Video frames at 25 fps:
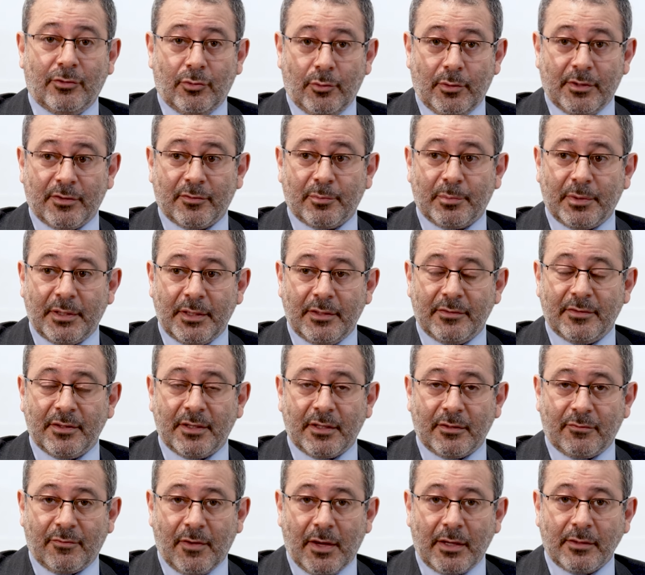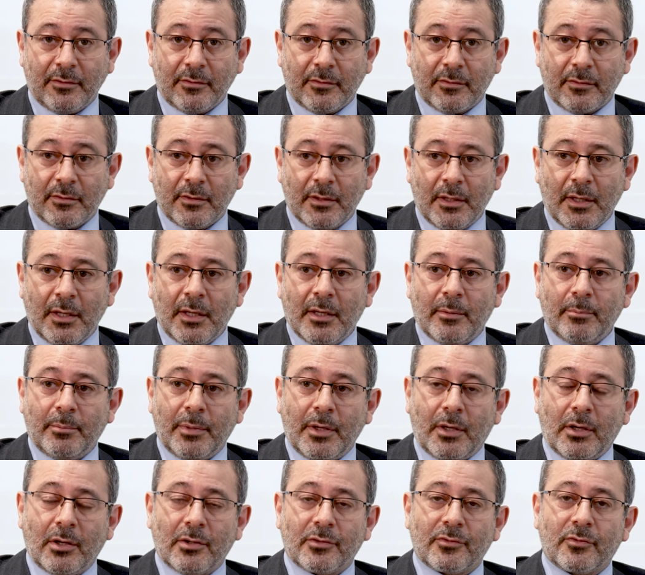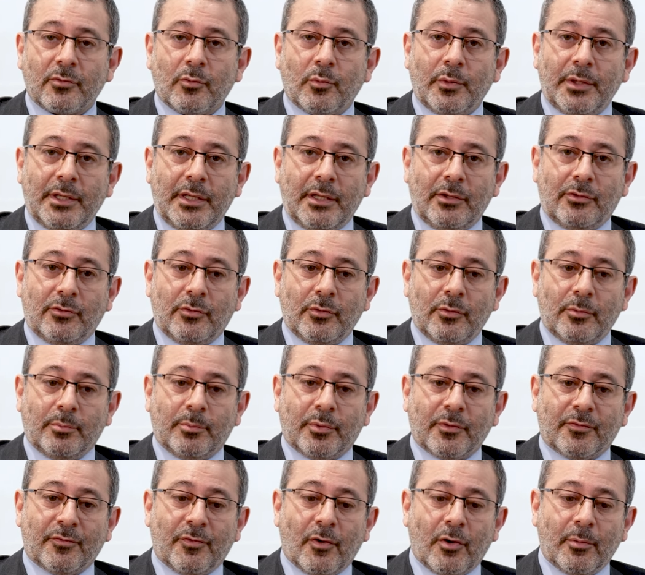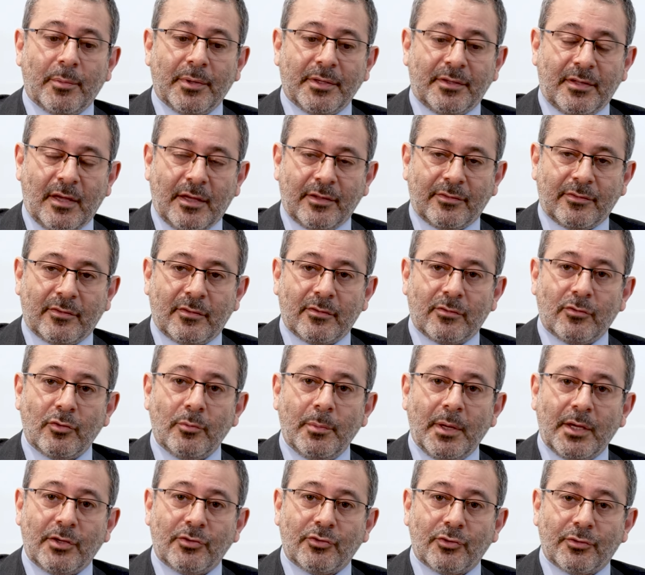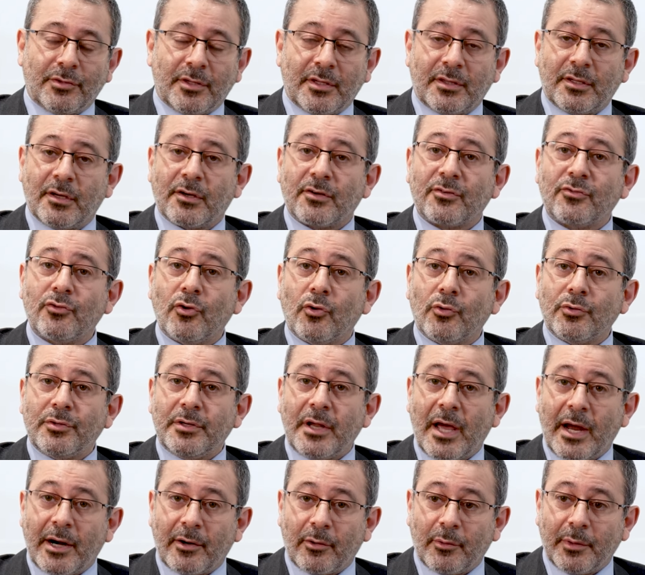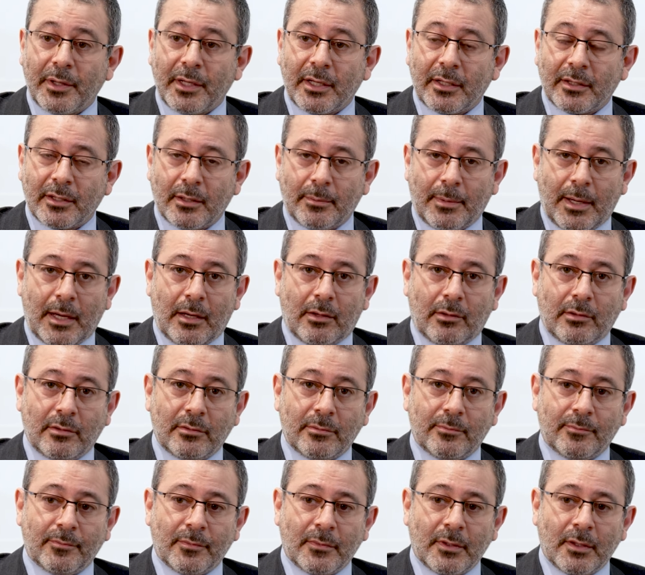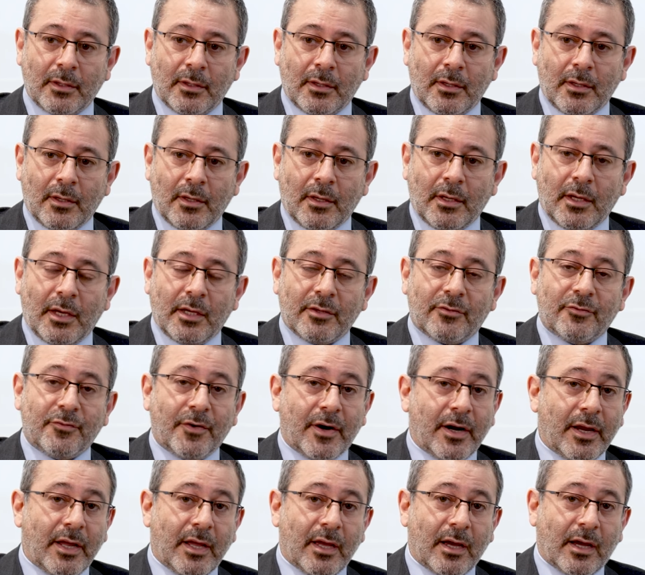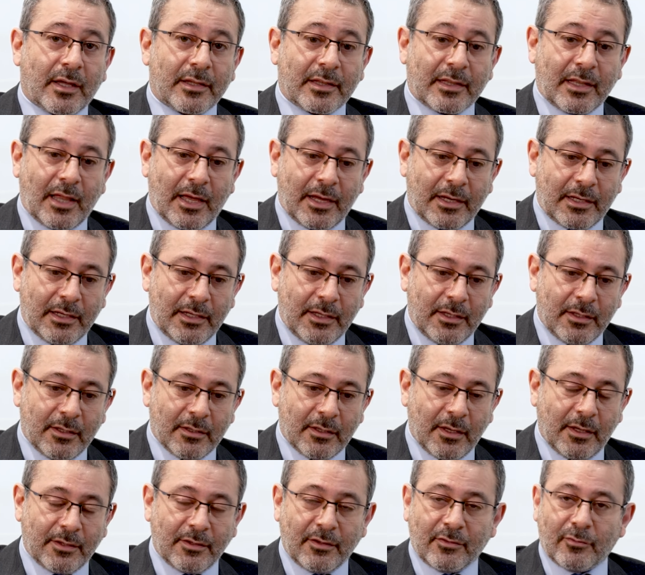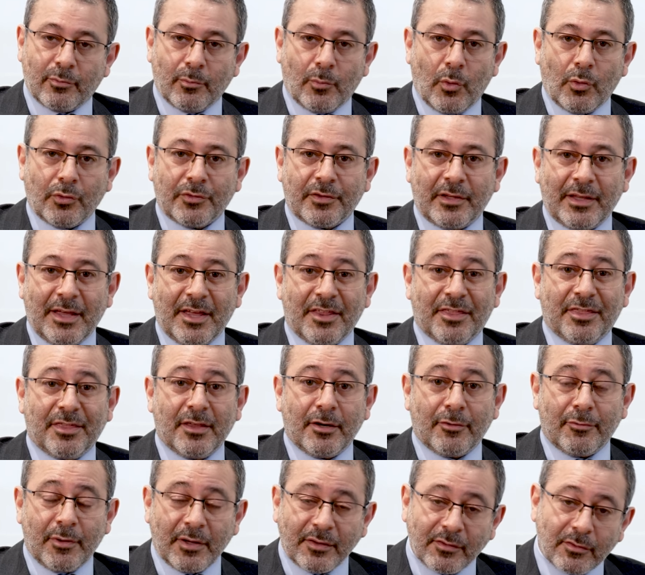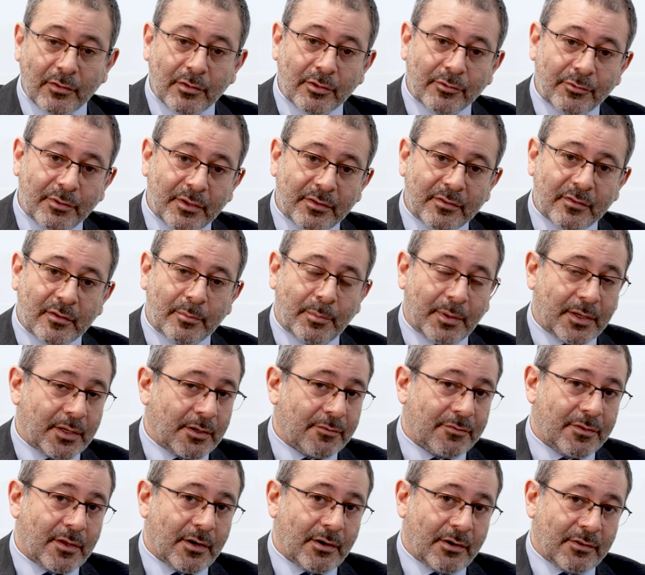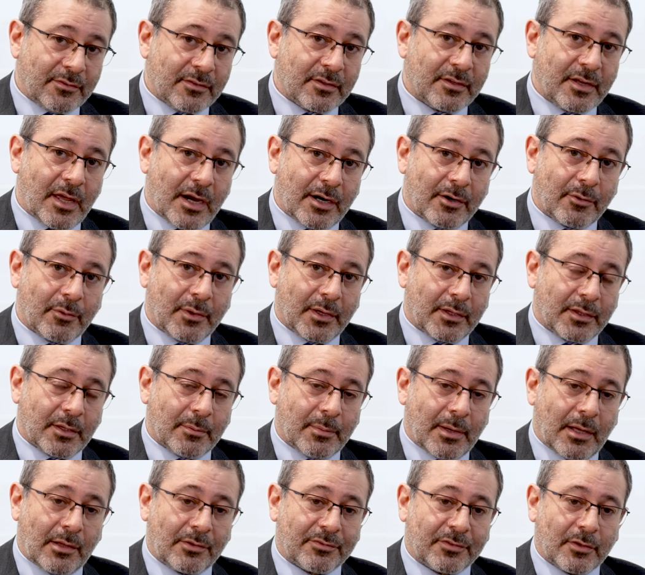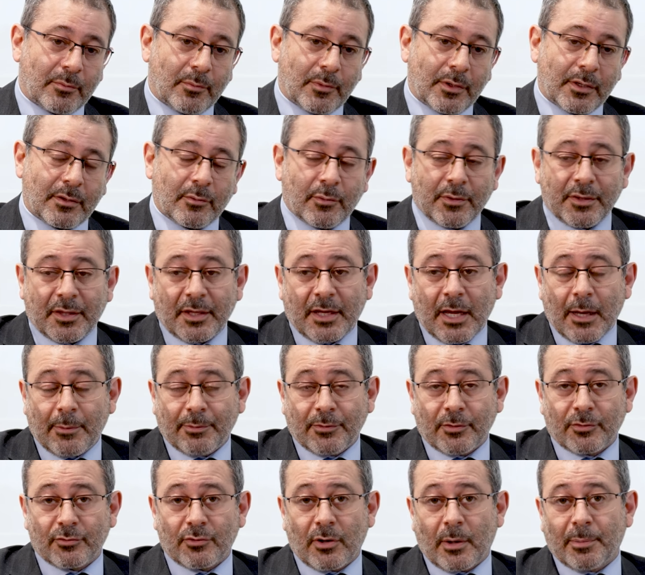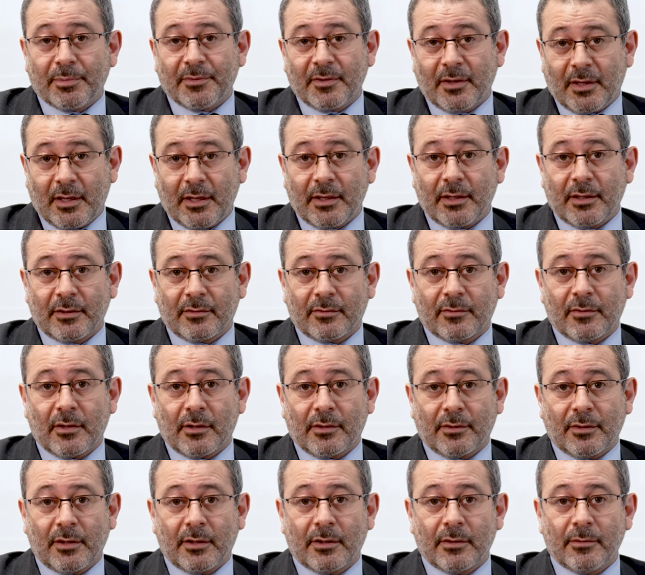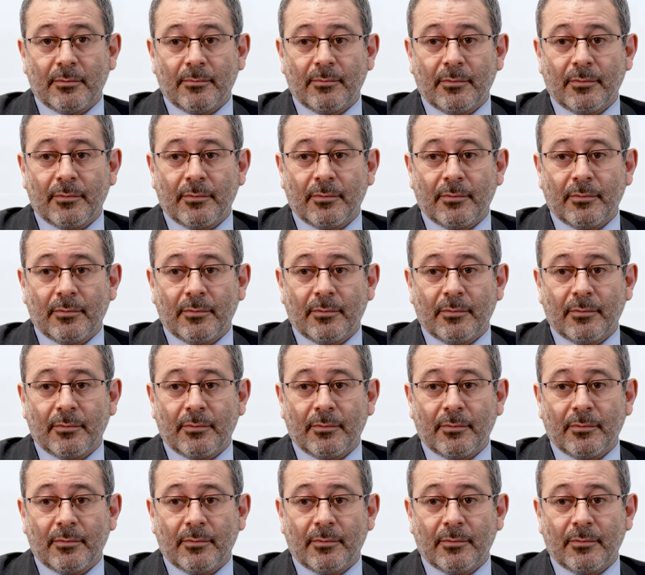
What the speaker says: to us, please, in advance, because we need to perform a test to make sure that there's no narrowing in the bowel. It's very unlikely, and it's mostly a theoretical risk, but if there is a narrowing in the bowel somewhere, when the capsule drops, it can get stuck there.